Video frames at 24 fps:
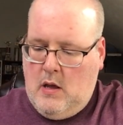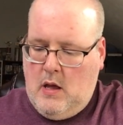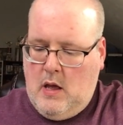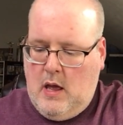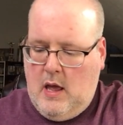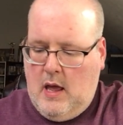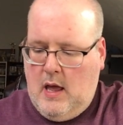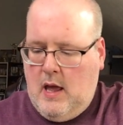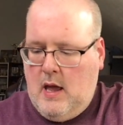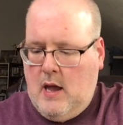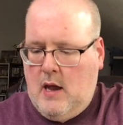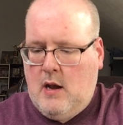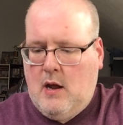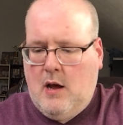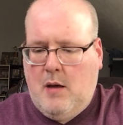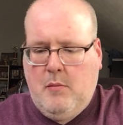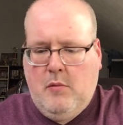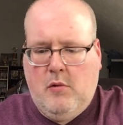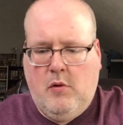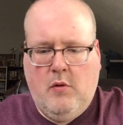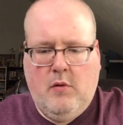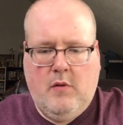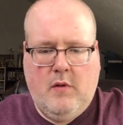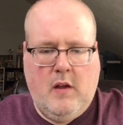And I'm
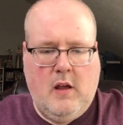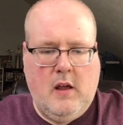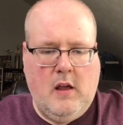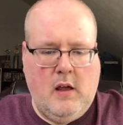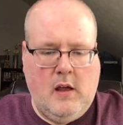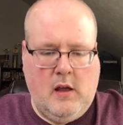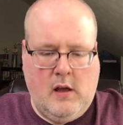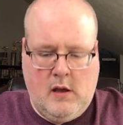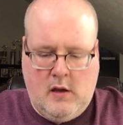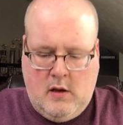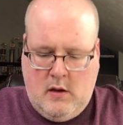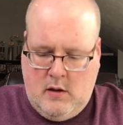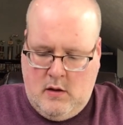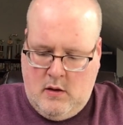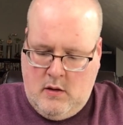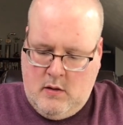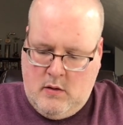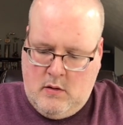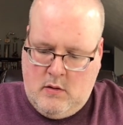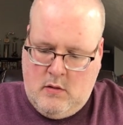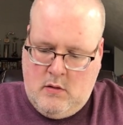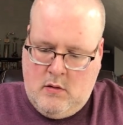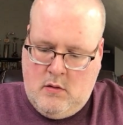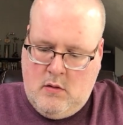using,
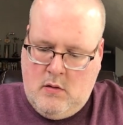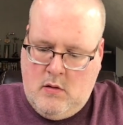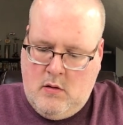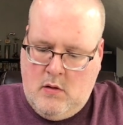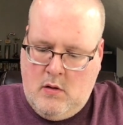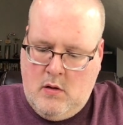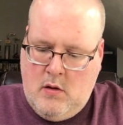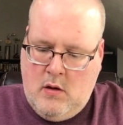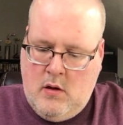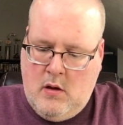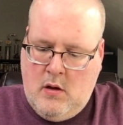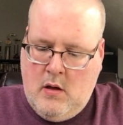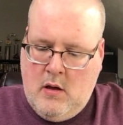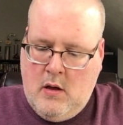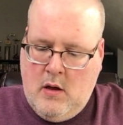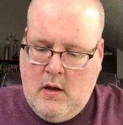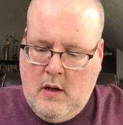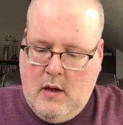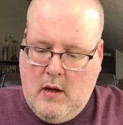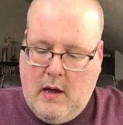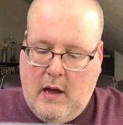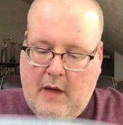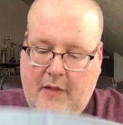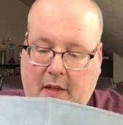
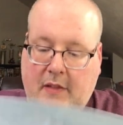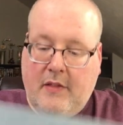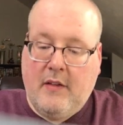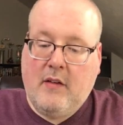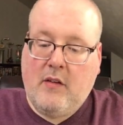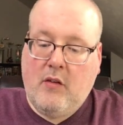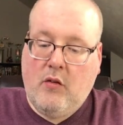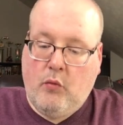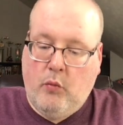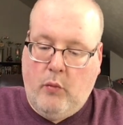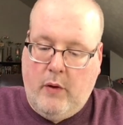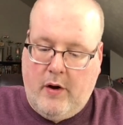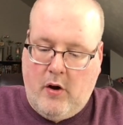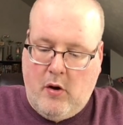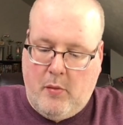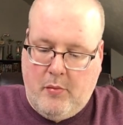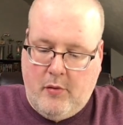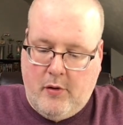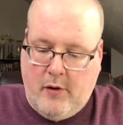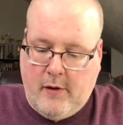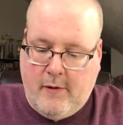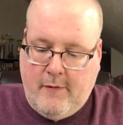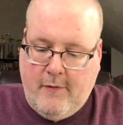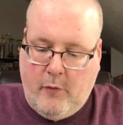I think this is
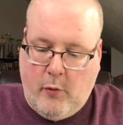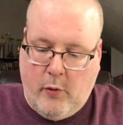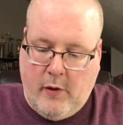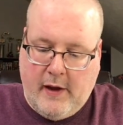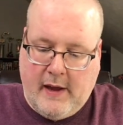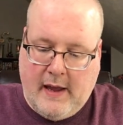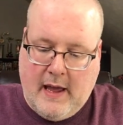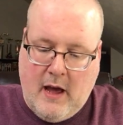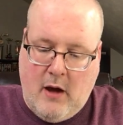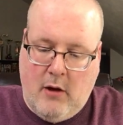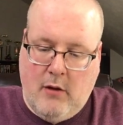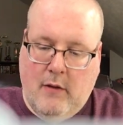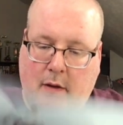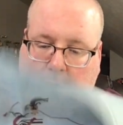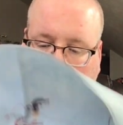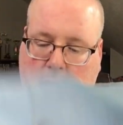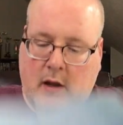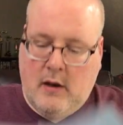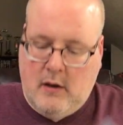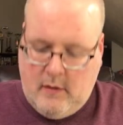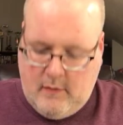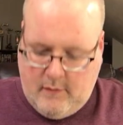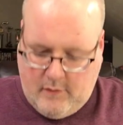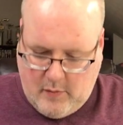Winterbrook 40 count
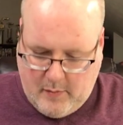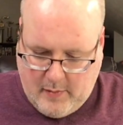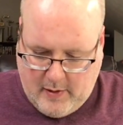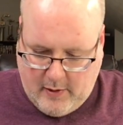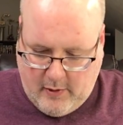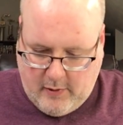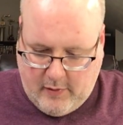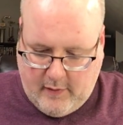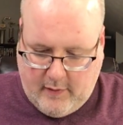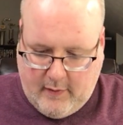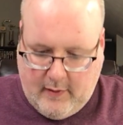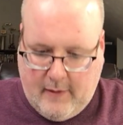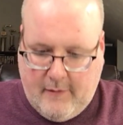linen from Under the Sea